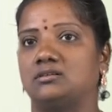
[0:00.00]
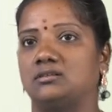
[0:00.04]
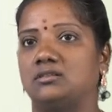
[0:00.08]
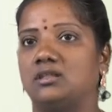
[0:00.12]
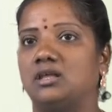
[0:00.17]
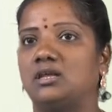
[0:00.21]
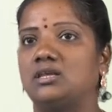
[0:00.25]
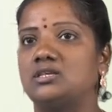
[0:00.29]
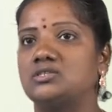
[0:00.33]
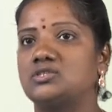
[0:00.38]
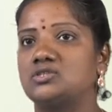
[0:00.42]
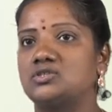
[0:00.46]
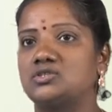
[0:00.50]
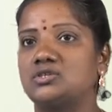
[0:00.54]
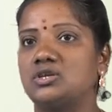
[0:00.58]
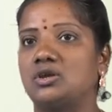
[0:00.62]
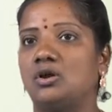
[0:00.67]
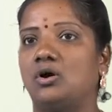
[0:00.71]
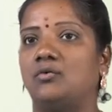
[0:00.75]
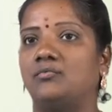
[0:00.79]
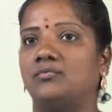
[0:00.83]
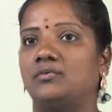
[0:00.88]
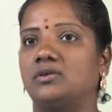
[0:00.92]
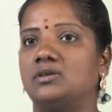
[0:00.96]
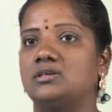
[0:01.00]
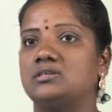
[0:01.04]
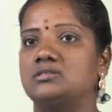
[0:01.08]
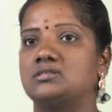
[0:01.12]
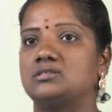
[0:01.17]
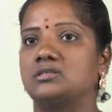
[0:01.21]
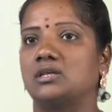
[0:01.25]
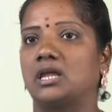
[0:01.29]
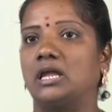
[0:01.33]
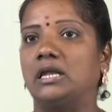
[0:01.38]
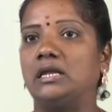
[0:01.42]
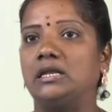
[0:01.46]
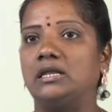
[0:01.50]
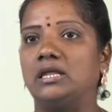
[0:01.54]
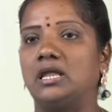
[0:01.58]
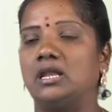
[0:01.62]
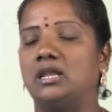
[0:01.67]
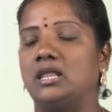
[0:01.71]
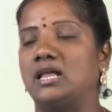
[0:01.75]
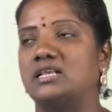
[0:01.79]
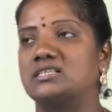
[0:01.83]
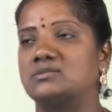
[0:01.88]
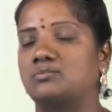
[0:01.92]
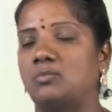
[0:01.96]
the history of his
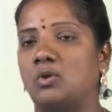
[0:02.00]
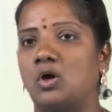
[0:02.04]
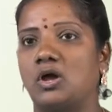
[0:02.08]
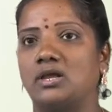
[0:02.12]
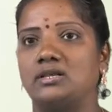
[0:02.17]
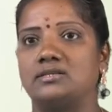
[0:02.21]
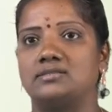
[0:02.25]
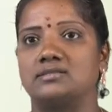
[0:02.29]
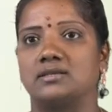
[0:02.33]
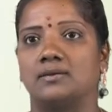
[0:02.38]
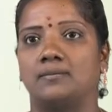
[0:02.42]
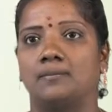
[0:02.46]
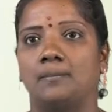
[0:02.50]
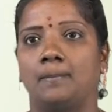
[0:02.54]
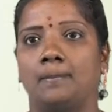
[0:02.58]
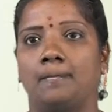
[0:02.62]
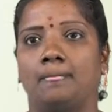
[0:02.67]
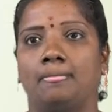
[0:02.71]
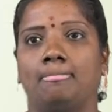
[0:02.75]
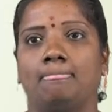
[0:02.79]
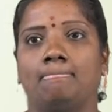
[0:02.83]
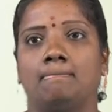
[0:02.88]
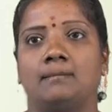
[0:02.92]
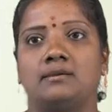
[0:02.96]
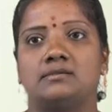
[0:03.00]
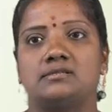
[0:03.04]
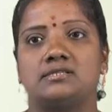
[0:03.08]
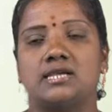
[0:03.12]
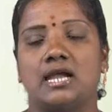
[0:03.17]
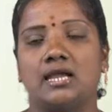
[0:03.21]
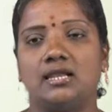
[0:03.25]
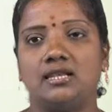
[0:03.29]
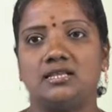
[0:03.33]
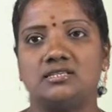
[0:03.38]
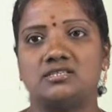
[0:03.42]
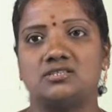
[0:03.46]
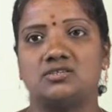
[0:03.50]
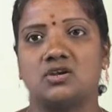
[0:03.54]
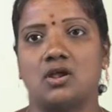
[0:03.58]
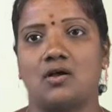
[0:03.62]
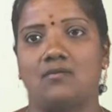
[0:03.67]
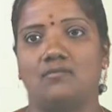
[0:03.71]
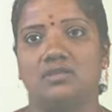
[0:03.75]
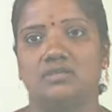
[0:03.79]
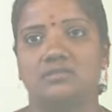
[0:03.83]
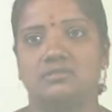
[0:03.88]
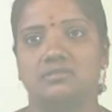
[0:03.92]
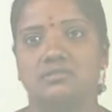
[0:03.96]
Indian exploits. Chinese
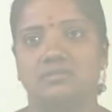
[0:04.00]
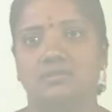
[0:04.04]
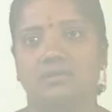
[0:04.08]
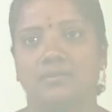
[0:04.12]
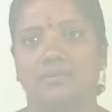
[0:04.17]
travelers.